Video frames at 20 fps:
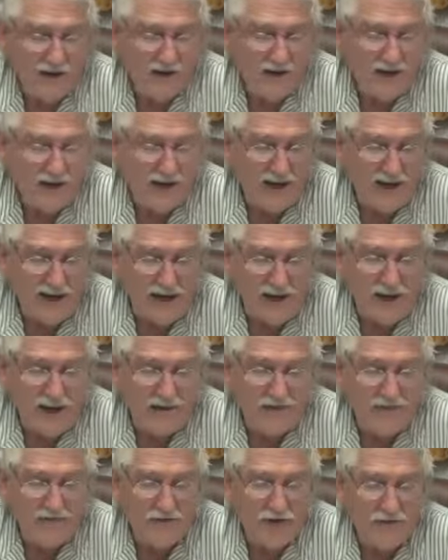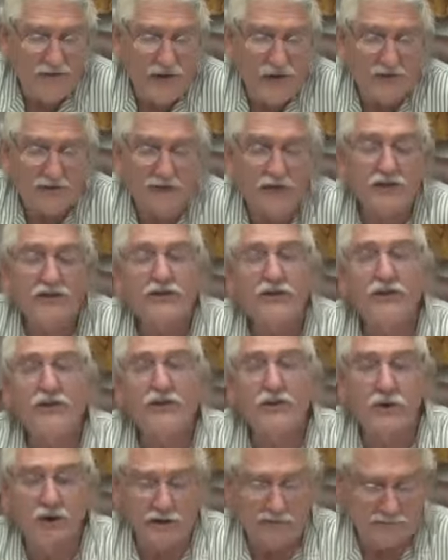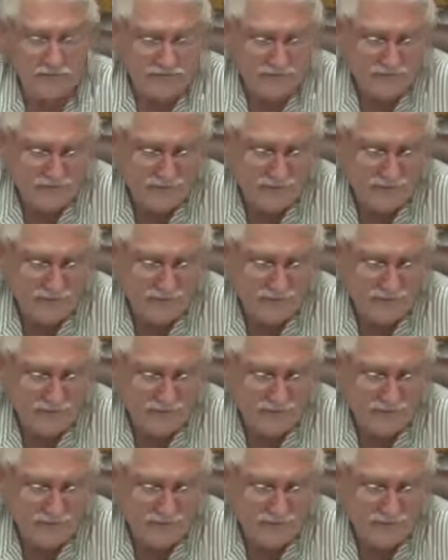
okay, I am female 63.